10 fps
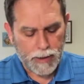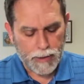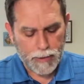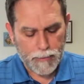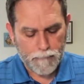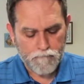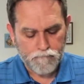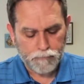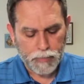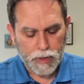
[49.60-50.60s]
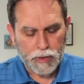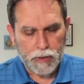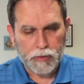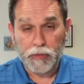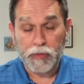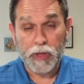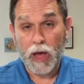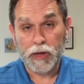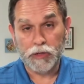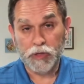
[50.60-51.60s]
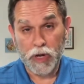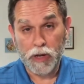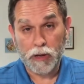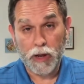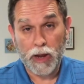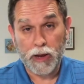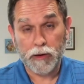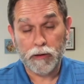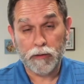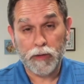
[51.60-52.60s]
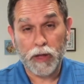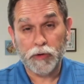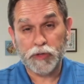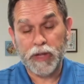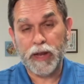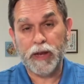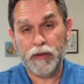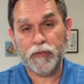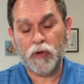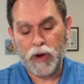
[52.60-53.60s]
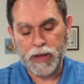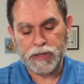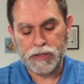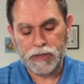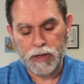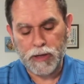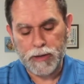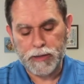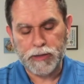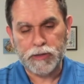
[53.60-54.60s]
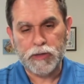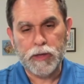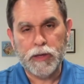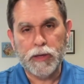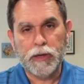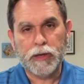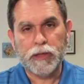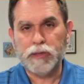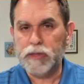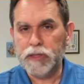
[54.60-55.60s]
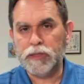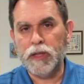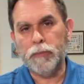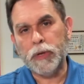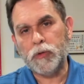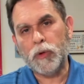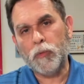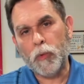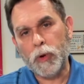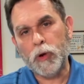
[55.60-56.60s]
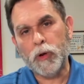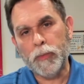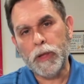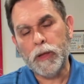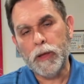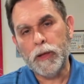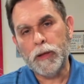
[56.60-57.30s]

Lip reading: the theology and the understanding of Christ is consistent between what we're going to be